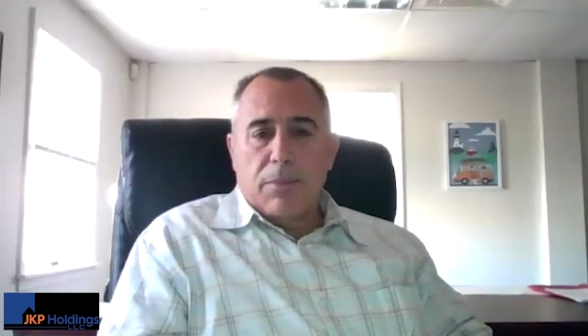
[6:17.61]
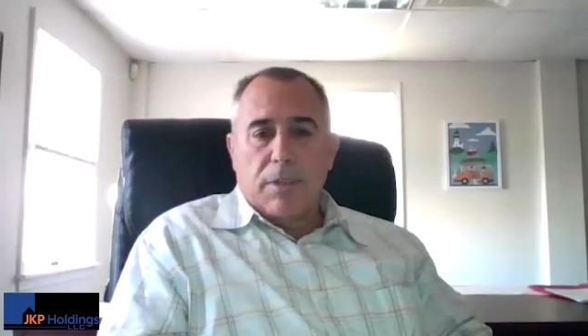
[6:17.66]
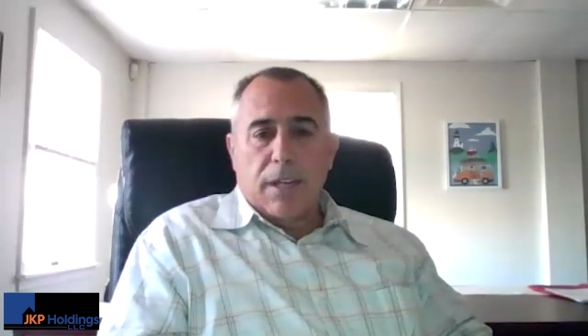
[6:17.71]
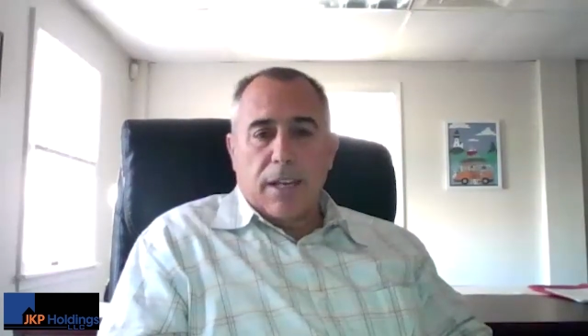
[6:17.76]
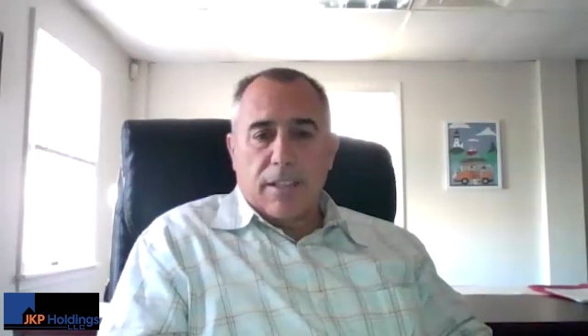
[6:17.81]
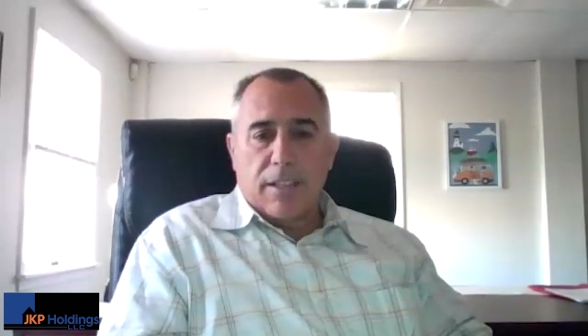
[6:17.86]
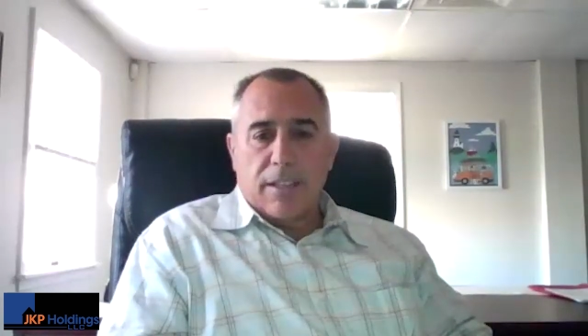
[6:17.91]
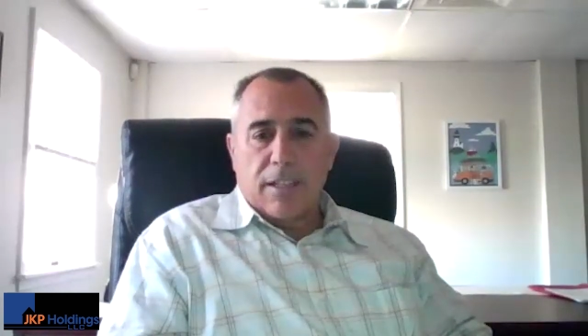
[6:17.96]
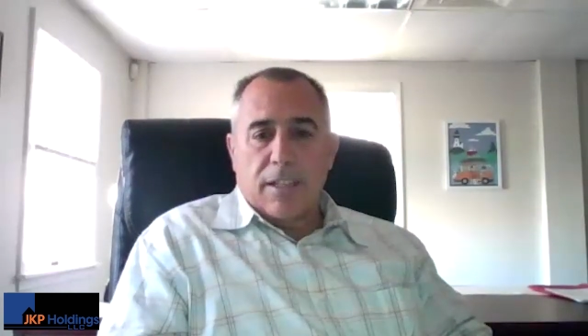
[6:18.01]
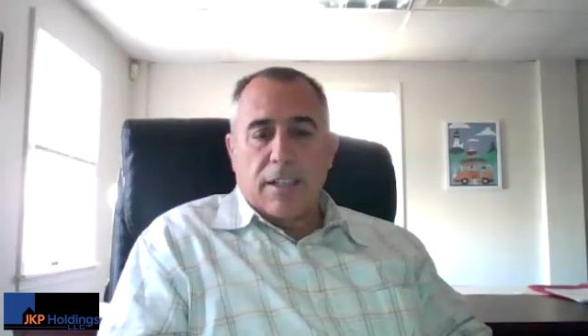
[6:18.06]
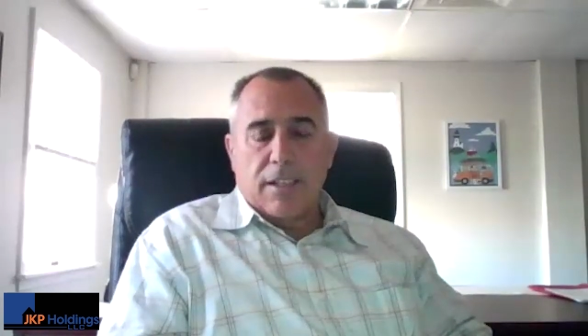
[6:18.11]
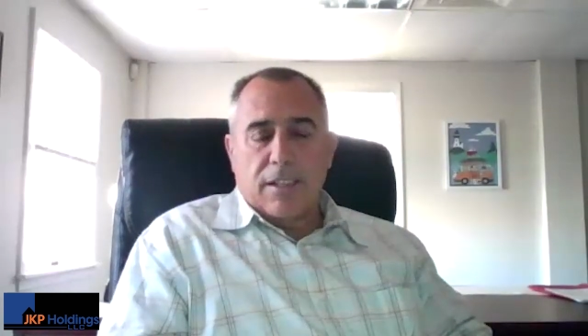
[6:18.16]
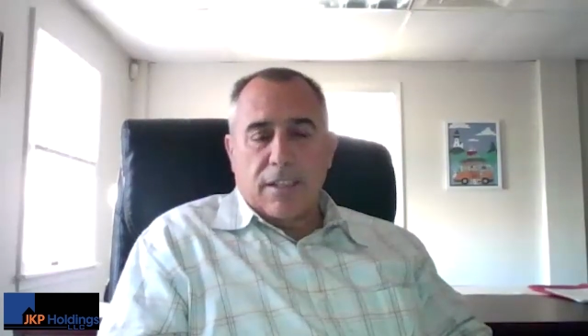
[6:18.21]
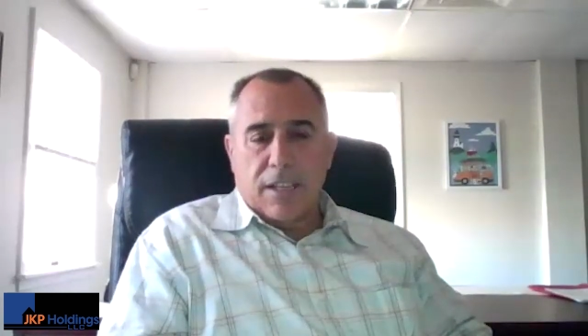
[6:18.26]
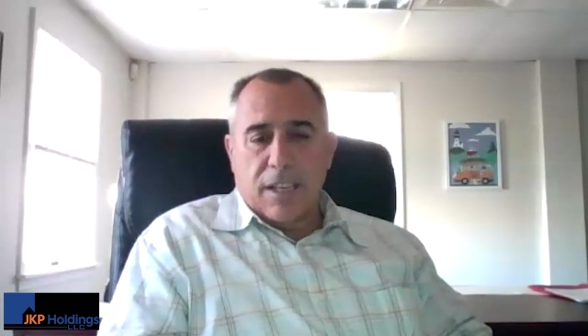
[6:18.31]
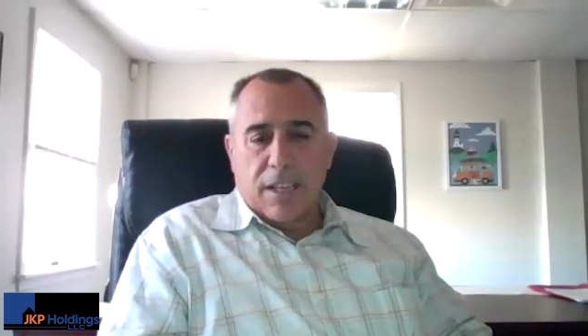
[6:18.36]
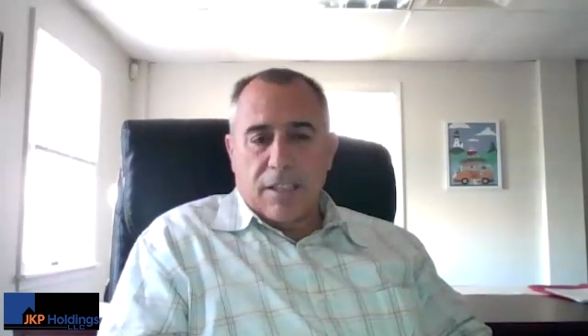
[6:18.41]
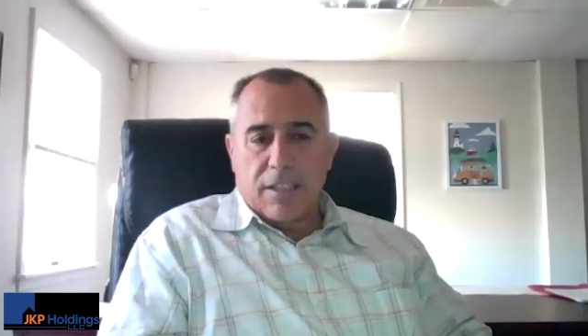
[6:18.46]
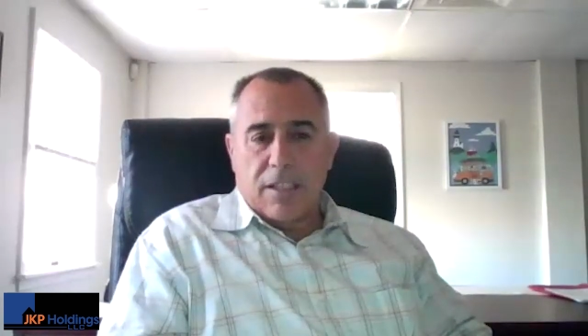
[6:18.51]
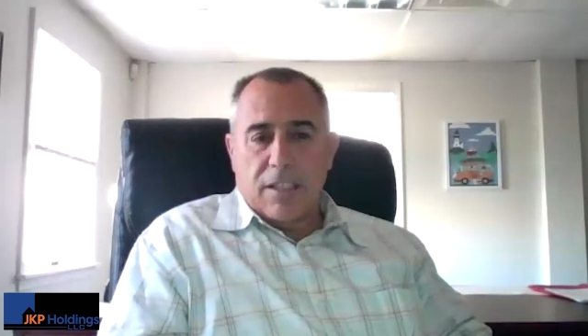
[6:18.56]
testing and
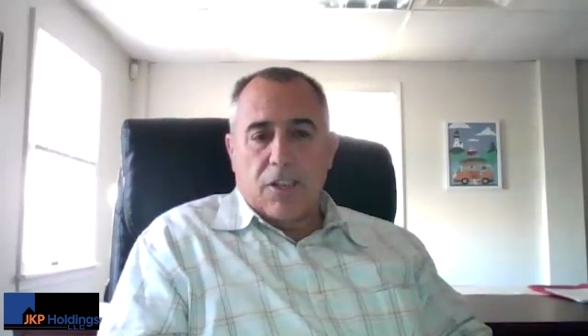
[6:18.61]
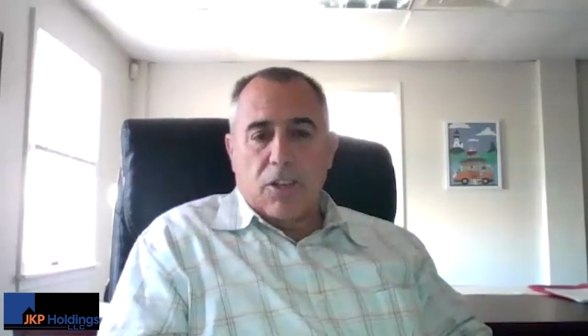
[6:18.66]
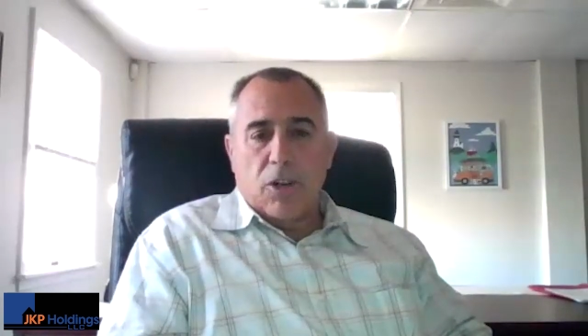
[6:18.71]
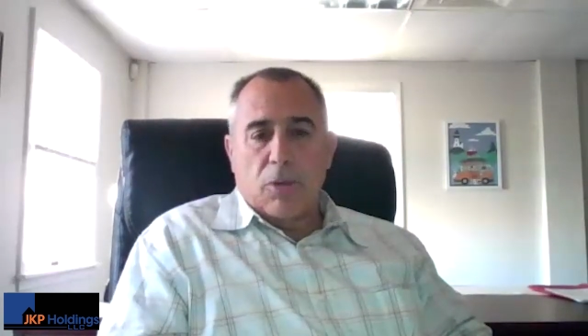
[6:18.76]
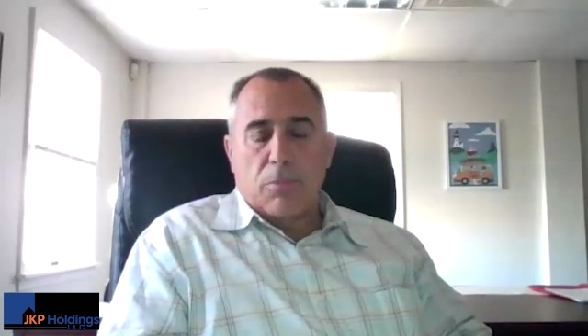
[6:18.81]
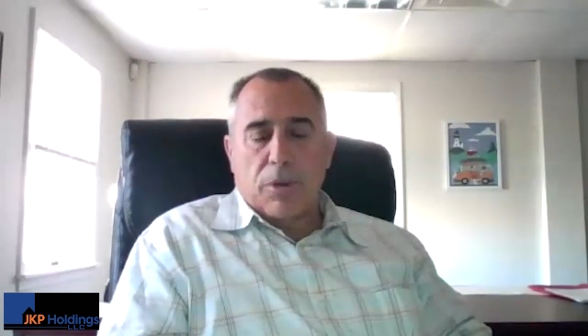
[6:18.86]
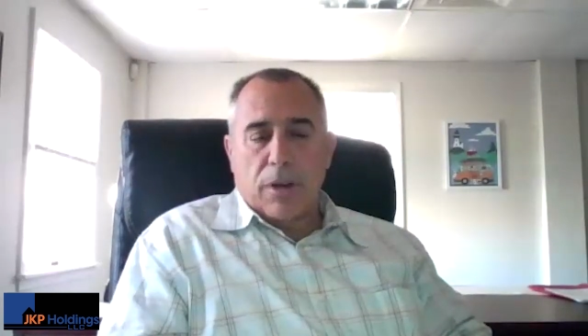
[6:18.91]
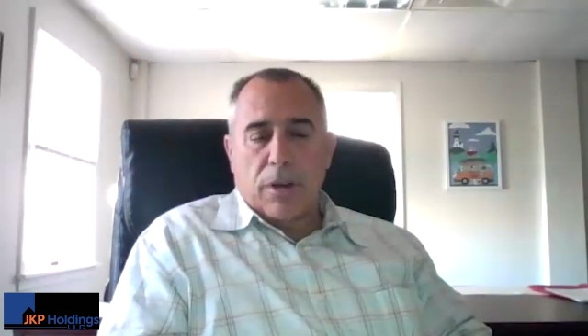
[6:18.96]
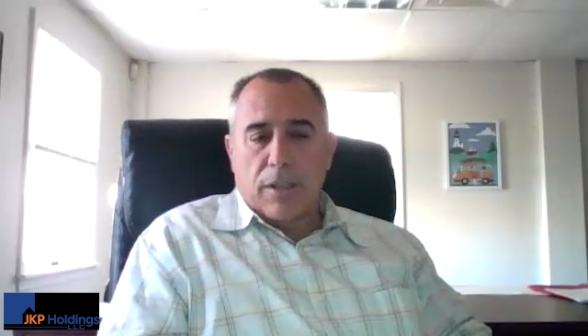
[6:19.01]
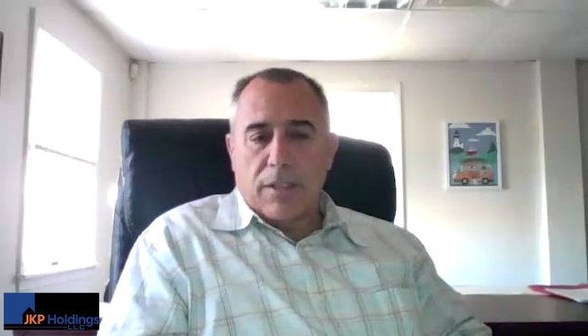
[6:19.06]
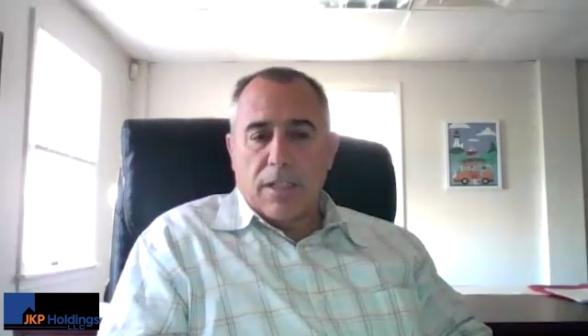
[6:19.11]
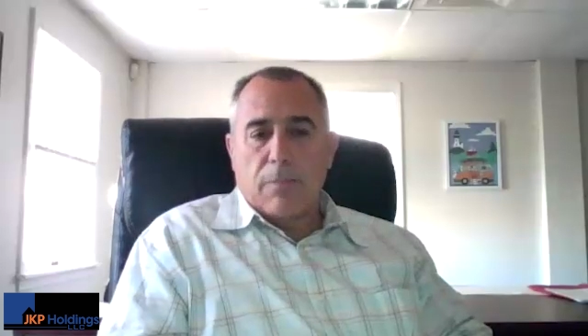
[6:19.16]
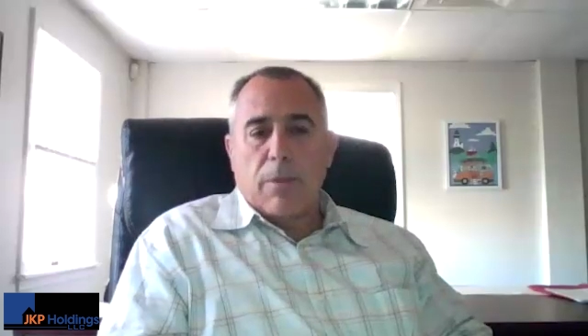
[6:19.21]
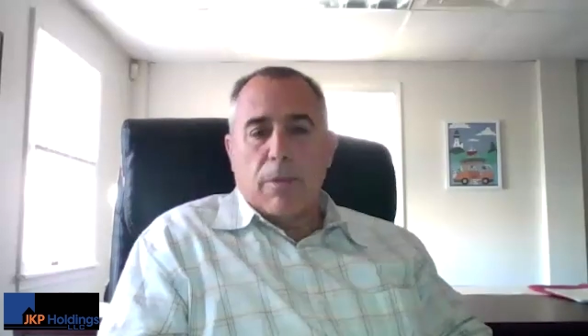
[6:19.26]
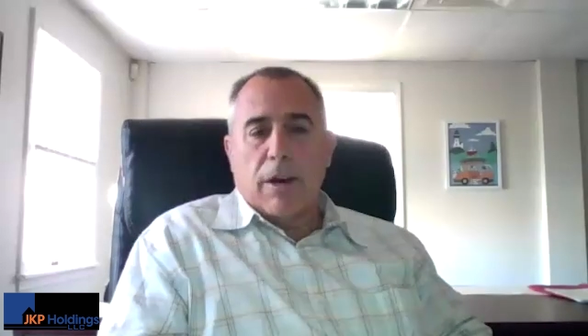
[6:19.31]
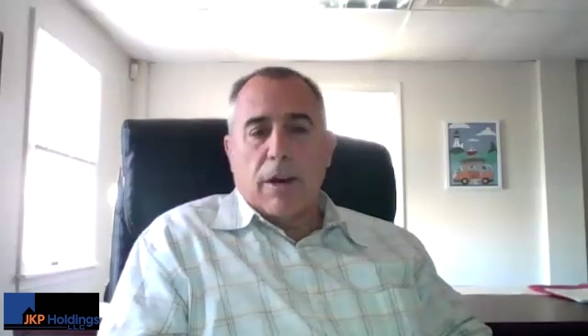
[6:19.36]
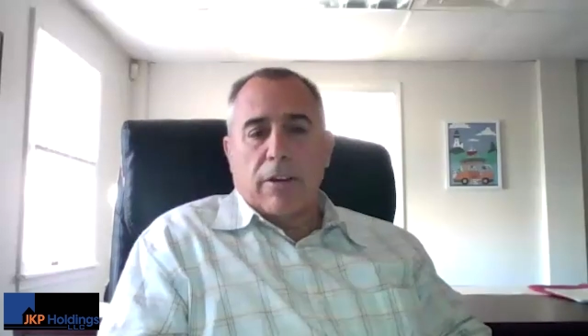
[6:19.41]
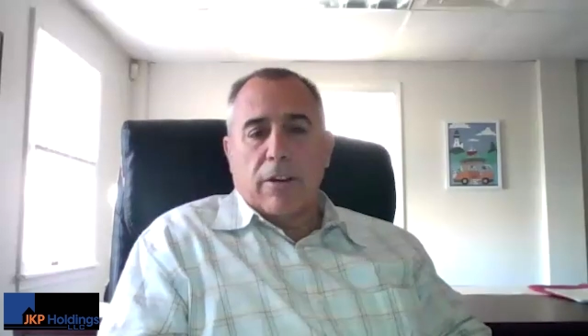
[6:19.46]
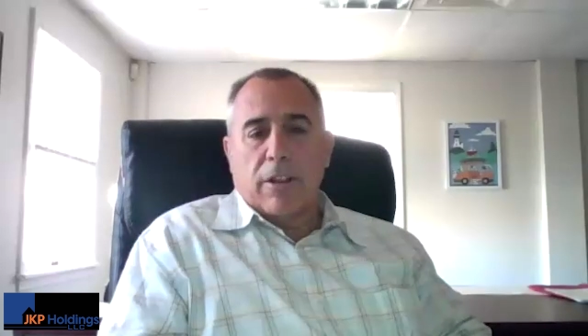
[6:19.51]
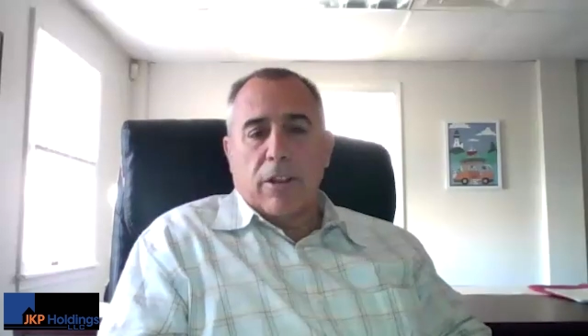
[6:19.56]
testing your pricing
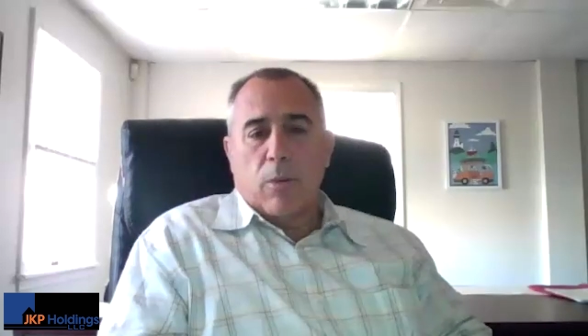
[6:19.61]
model.